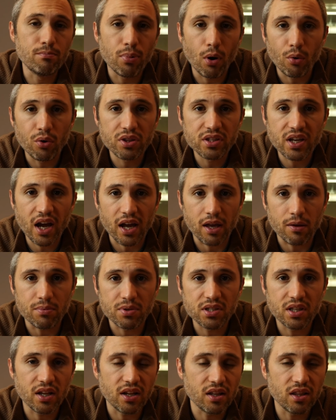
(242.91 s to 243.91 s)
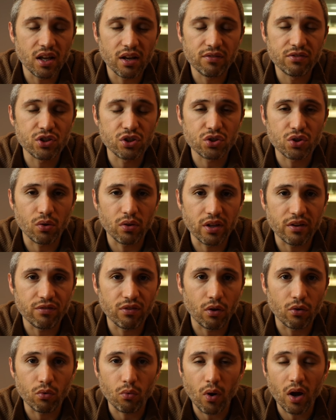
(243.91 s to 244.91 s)
both types. They've just only
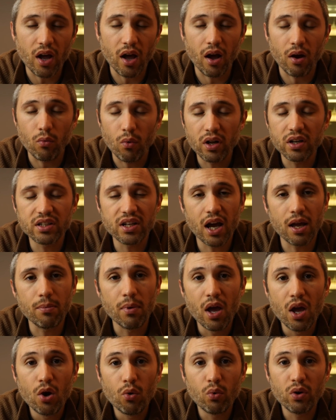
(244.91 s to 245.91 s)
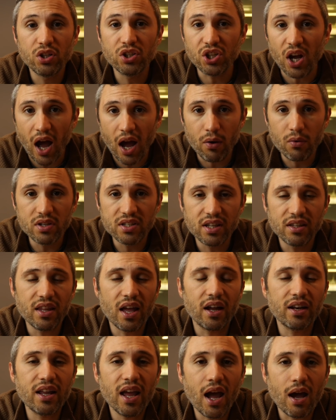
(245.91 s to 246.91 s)
flown one type, which I was in
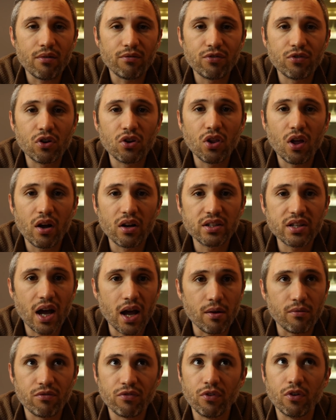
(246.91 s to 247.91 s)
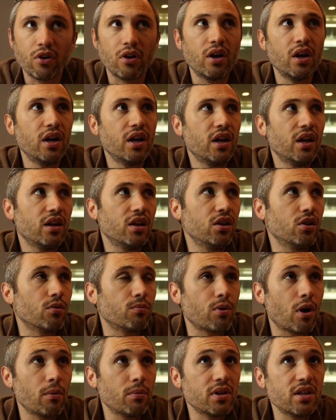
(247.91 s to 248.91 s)
that camp for a long time. For
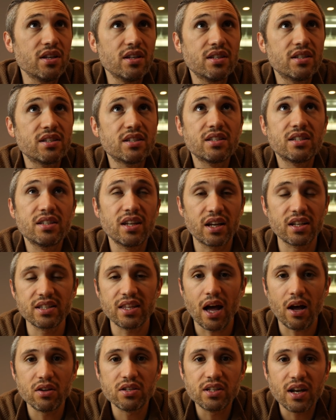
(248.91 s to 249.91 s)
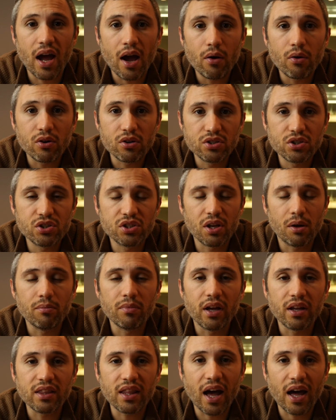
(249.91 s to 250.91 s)
probably 6,000 hours or something
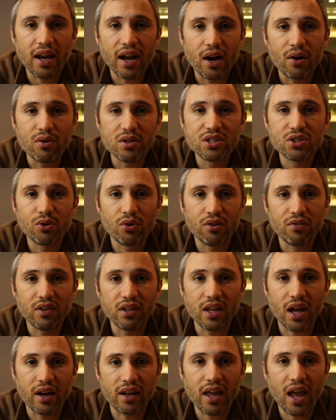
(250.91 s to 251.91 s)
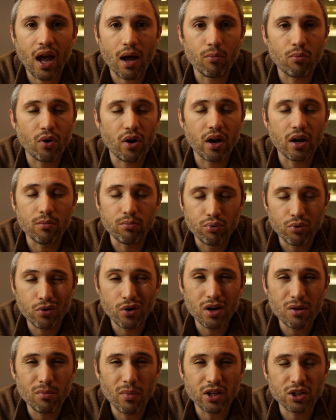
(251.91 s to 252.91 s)
like that, I was sort of in that camp where I had
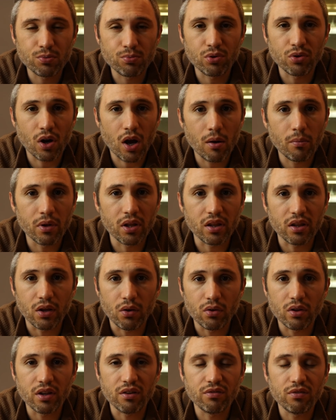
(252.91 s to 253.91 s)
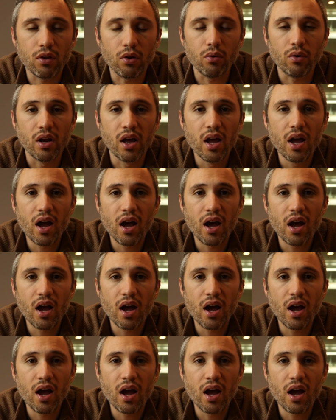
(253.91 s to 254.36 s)
pretty much predominantly only flown